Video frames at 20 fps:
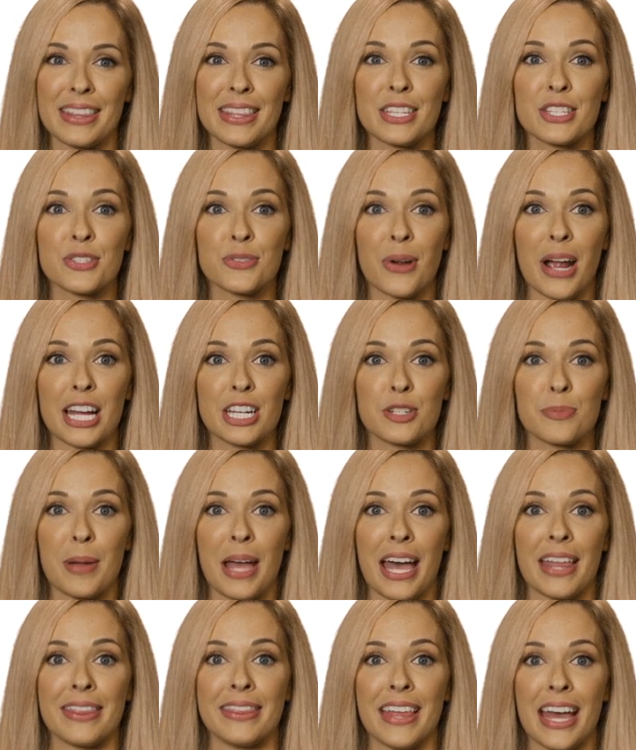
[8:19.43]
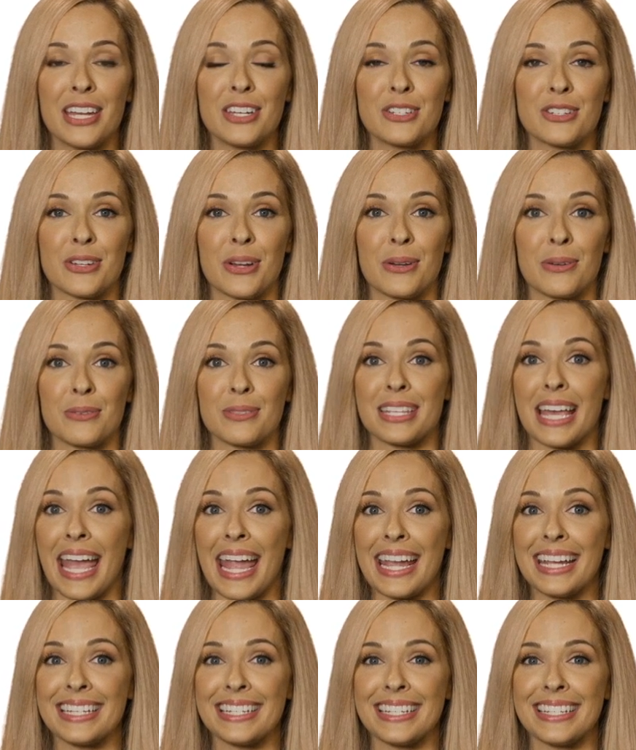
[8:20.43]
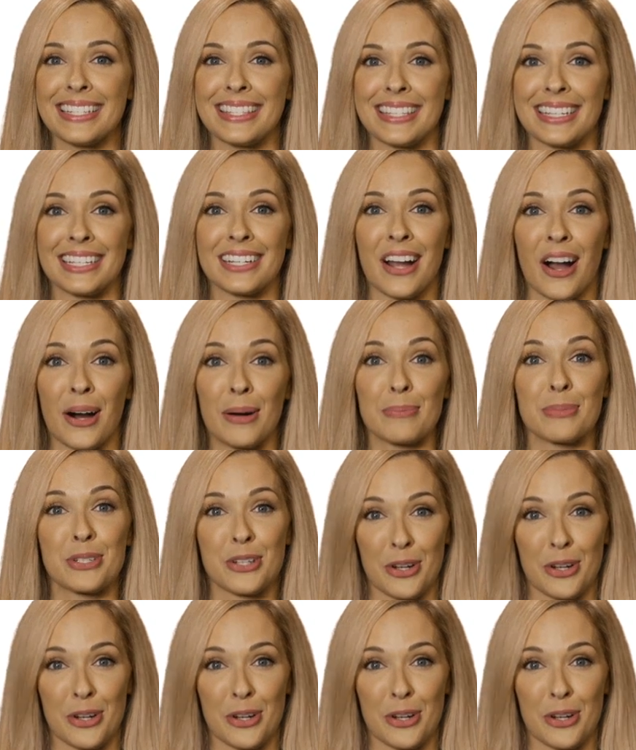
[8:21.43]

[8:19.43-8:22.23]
The scratch pad then shows ATC comm